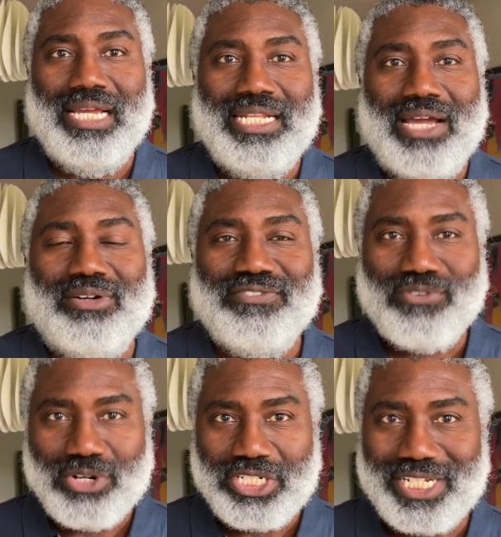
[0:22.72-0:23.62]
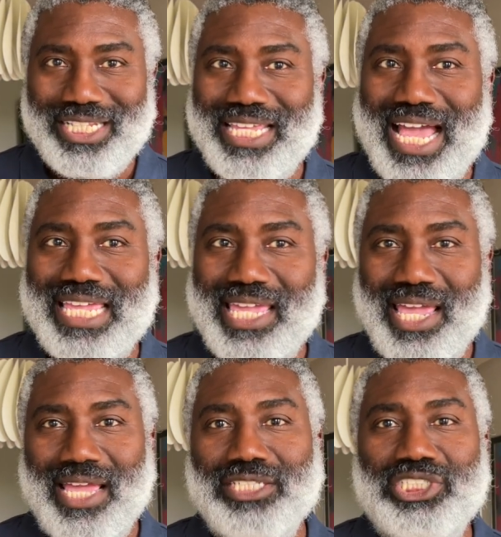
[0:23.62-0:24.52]
Now, unfortunately, I
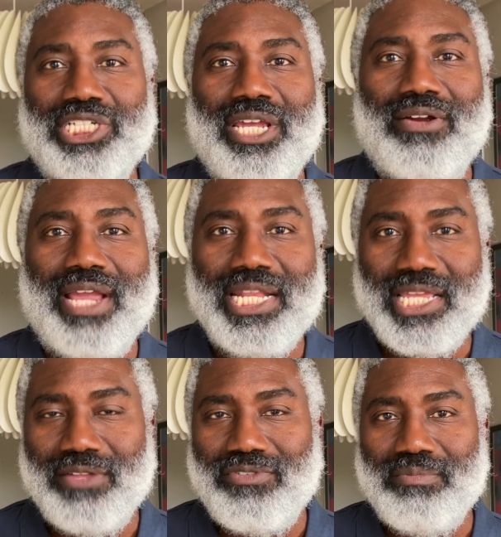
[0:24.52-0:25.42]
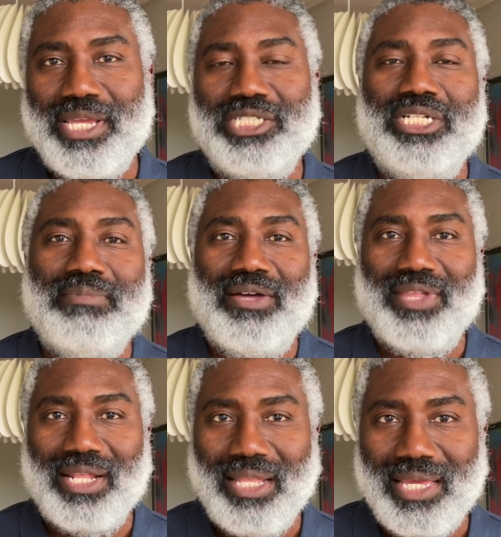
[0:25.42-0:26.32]
can't share any information about
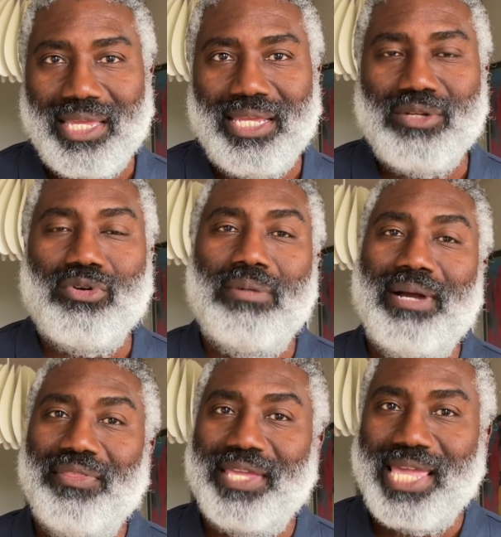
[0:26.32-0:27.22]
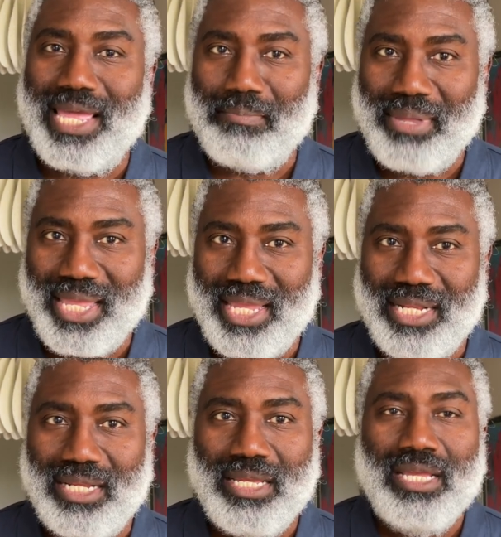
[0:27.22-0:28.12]
the client or about the
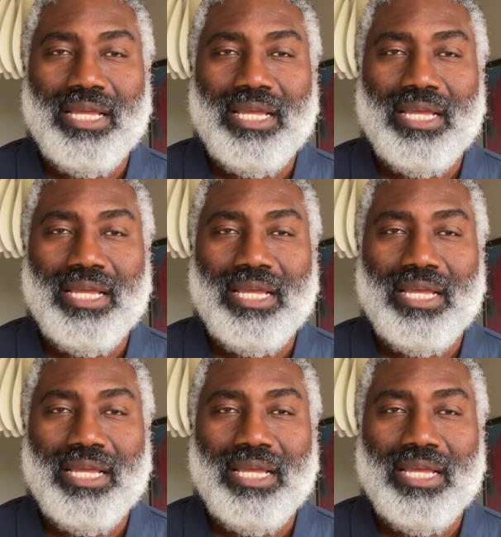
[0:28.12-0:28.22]
campaign.